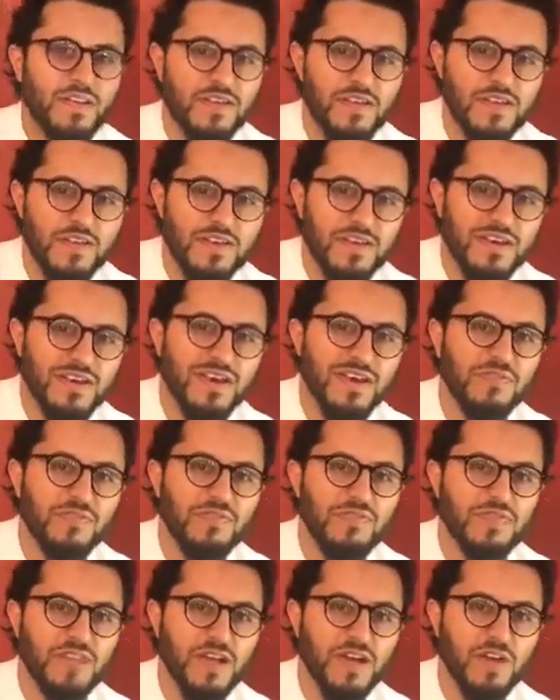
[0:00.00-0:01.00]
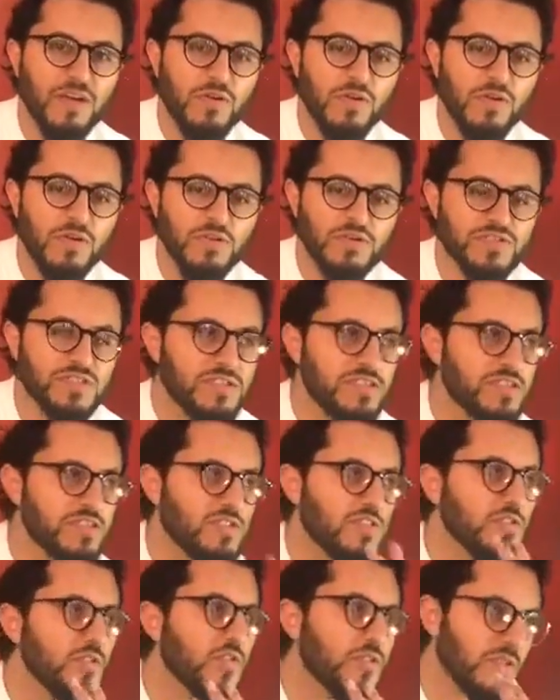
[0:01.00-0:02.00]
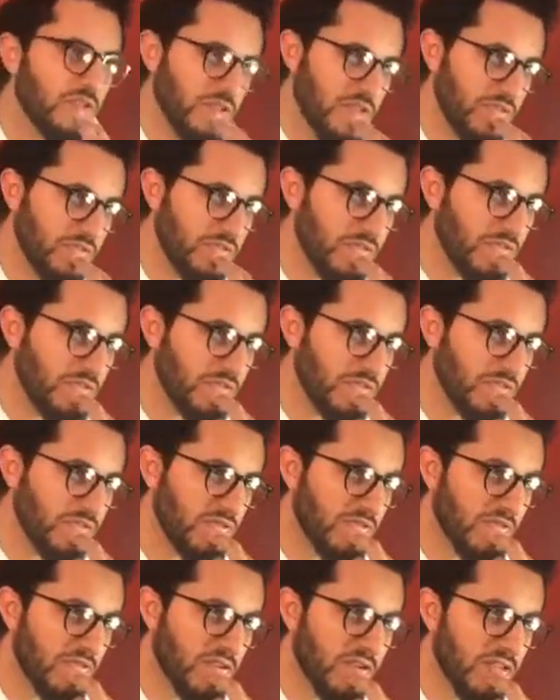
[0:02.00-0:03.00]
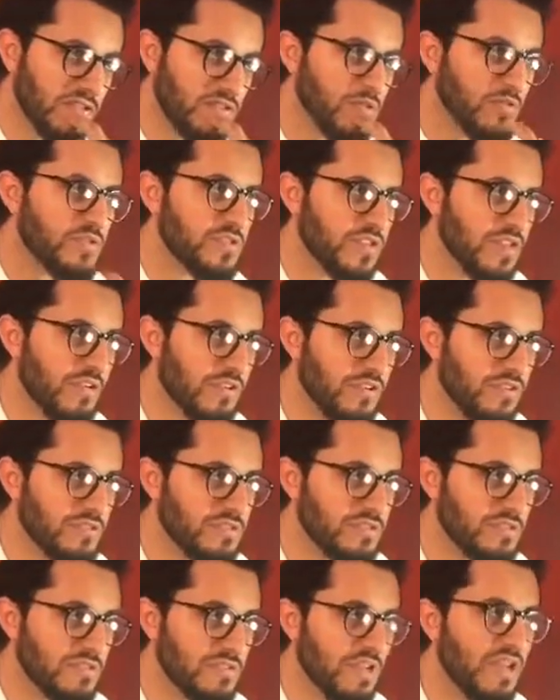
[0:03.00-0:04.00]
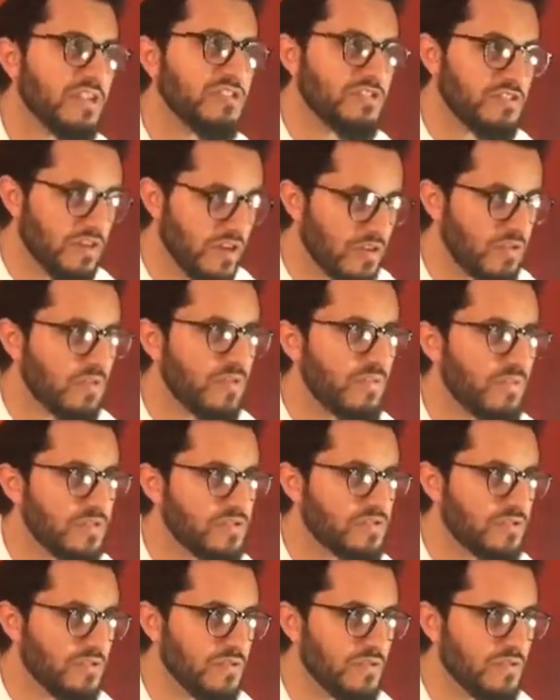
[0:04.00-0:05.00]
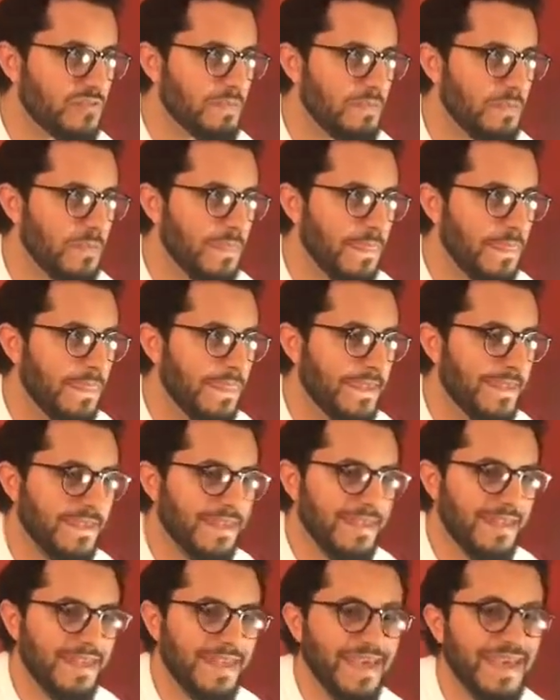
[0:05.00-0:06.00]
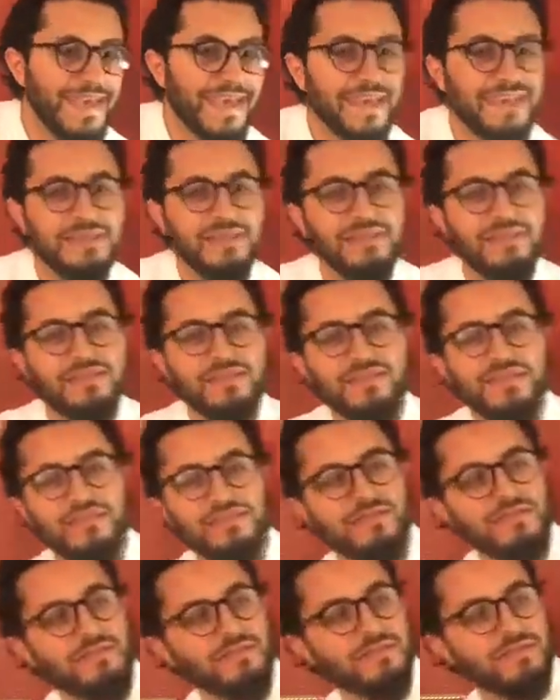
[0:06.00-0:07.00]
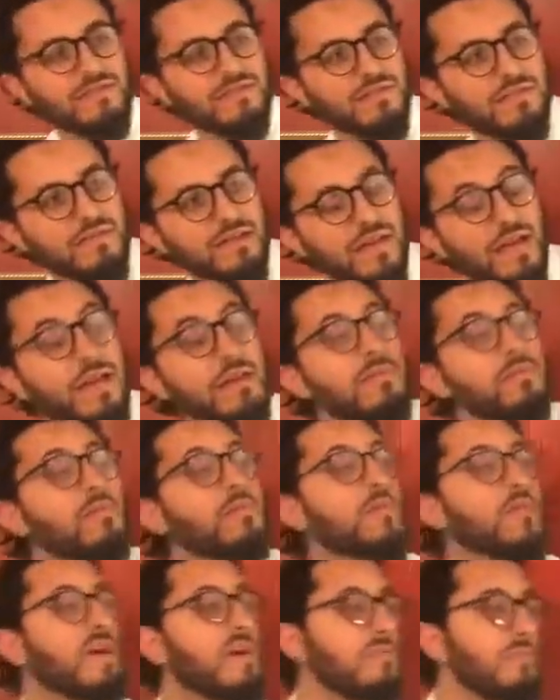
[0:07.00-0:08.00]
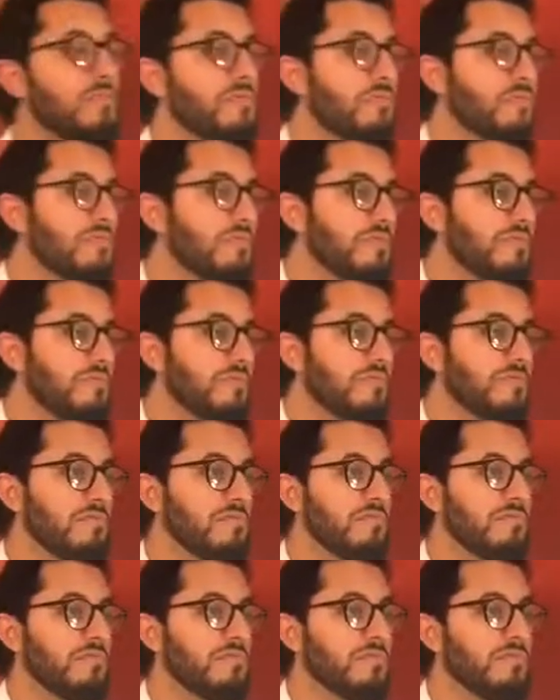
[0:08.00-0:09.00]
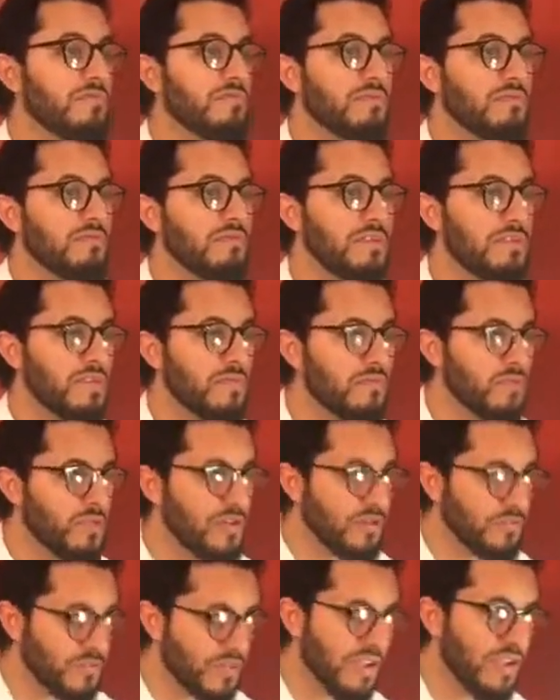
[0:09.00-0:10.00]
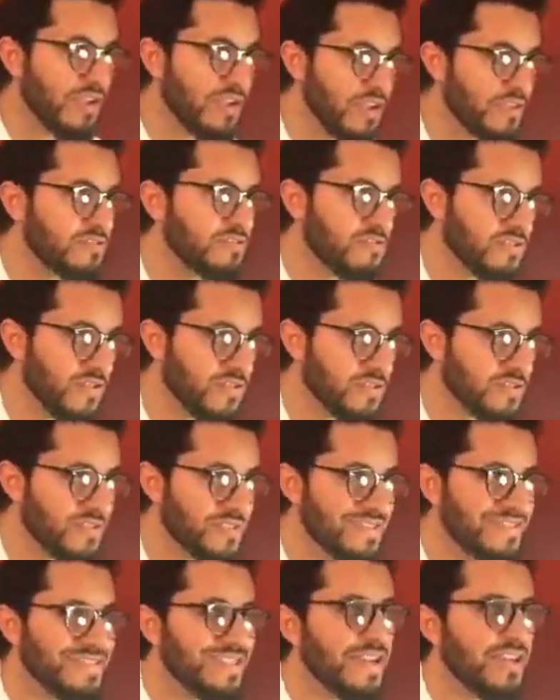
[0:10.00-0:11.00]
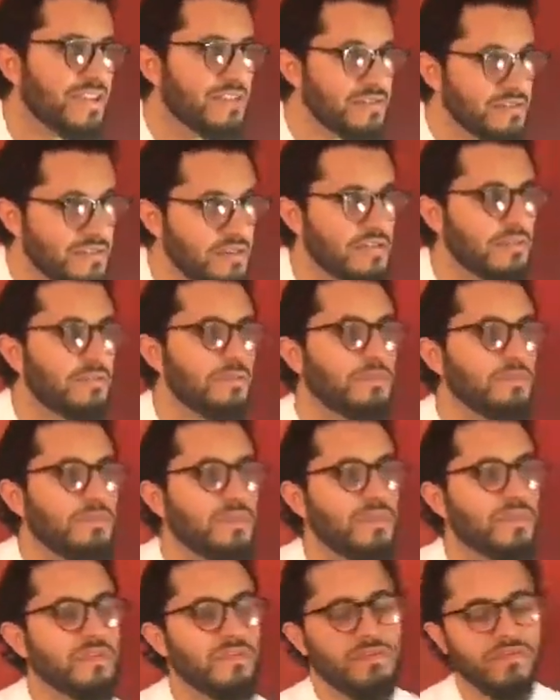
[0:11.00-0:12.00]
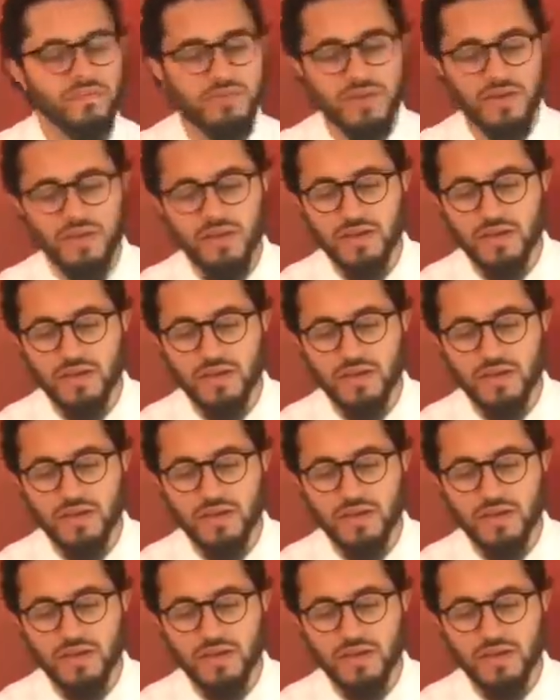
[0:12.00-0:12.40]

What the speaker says: Khafd now goes into 2 cases. Alright? 2 scenarios. Al-jar wal-majroor and al-mudaf and the mudaf ilay construct, the second term. Okay?